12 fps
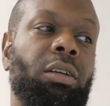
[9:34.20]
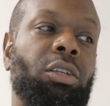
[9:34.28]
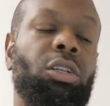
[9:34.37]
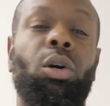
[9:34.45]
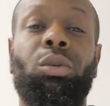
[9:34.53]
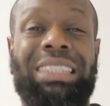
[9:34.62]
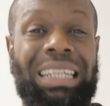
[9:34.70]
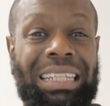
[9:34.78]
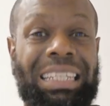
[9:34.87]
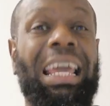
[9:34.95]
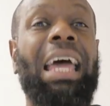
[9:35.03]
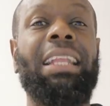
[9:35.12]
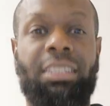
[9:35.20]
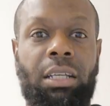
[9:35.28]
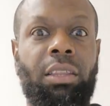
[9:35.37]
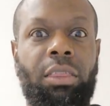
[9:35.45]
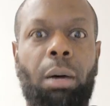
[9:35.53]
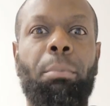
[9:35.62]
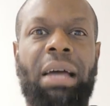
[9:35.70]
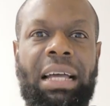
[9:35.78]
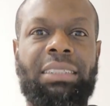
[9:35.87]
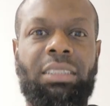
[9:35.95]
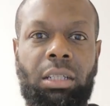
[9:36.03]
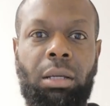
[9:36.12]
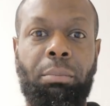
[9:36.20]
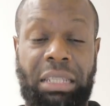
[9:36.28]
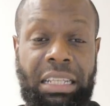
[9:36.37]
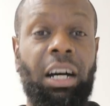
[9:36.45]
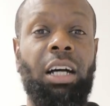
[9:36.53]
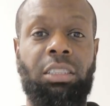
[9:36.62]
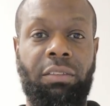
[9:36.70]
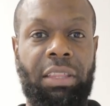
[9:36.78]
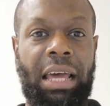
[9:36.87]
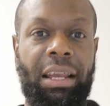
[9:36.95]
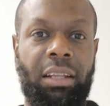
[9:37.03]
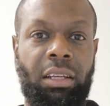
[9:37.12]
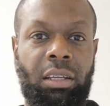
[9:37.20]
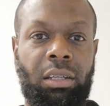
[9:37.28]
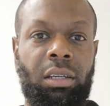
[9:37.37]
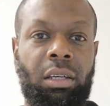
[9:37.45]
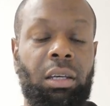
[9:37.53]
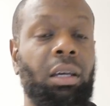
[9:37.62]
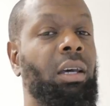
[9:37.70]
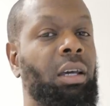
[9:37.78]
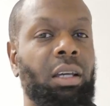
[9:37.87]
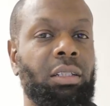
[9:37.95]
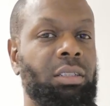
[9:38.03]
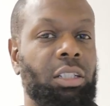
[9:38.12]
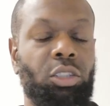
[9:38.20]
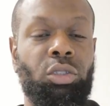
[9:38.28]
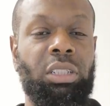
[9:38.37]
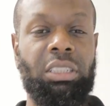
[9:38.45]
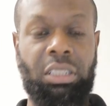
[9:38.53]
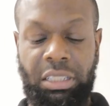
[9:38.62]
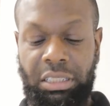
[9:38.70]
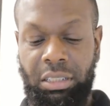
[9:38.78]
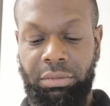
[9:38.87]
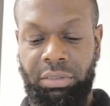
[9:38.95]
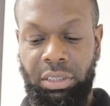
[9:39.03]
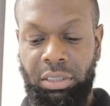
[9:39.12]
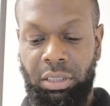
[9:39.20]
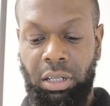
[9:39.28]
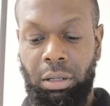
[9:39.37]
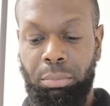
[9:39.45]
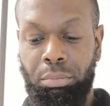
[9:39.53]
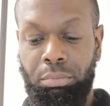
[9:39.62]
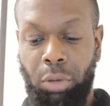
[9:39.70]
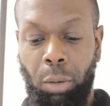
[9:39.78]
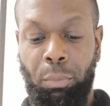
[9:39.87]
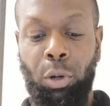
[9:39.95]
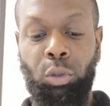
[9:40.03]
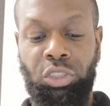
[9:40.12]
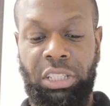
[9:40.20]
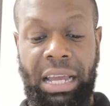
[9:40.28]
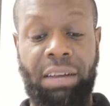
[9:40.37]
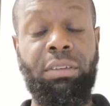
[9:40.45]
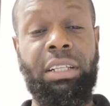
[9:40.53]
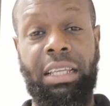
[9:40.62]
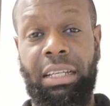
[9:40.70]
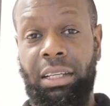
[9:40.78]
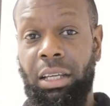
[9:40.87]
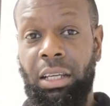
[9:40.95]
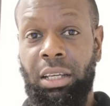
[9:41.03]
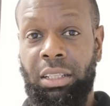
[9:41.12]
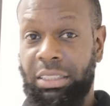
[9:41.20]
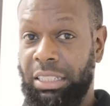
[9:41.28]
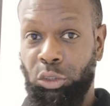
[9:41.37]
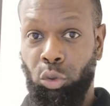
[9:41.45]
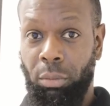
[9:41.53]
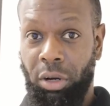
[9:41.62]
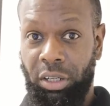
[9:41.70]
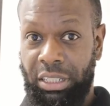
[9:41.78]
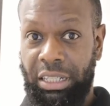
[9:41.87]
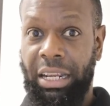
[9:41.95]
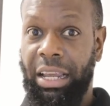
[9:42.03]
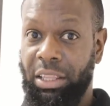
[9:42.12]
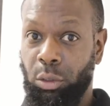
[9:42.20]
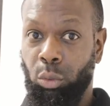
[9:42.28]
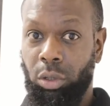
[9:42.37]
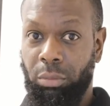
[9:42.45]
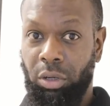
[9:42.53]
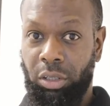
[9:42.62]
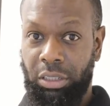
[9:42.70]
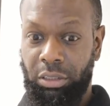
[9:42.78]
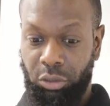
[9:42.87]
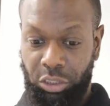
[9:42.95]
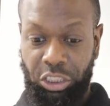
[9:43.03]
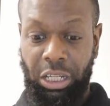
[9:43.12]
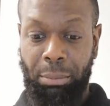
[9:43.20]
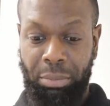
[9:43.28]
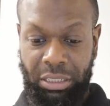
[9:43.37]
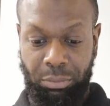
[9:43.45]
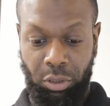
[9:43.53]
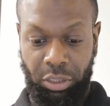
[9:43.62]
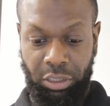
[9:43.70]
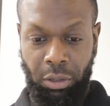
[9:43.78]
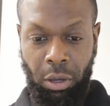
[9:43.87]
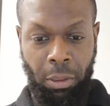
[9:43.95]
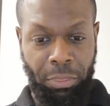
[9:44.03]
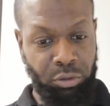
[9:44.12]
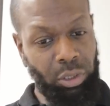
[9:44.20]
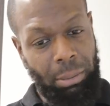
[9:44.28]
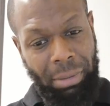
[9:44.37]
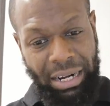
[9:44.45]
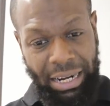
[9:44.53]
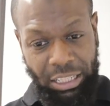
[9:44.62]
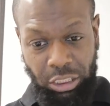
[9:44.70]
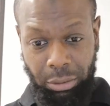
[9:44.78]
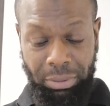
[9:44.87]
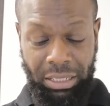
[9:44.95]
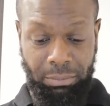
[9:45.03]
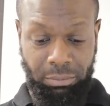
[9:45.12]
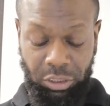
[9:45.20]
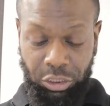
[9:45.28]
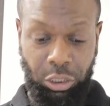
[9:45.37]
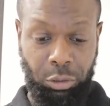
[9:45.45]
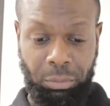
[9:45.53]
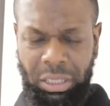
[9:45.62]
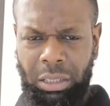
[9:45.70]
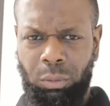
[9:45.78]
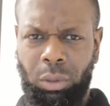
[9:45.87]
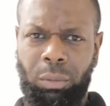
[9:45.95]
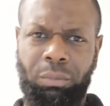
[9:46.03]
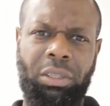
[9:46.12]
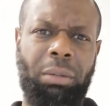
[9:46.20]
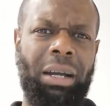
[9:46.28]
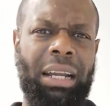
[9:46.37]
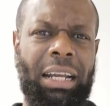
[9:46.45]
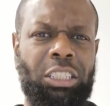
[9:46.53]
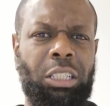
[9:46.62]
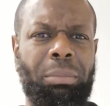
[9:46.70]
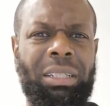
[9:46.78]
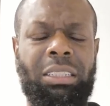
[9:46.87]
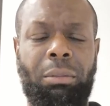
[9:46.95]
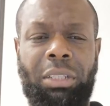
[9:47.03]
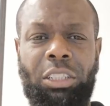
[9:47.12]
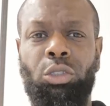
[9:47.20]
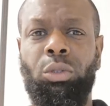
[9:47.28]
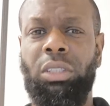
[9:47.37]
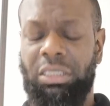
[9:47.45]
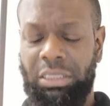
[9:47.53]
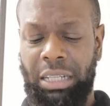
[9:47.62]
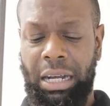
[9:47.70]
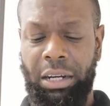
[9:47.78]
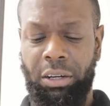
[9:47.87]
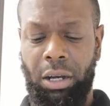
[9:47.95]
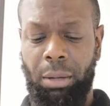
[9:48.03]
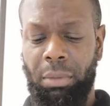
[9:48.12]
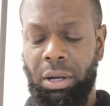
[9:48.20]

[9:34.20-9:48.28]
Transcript: you know, to get the best because of that. It's an intrinsically different approach to everything. The sexual market and the work market, and the job place market. So there might actually be, there might actually be something to this entire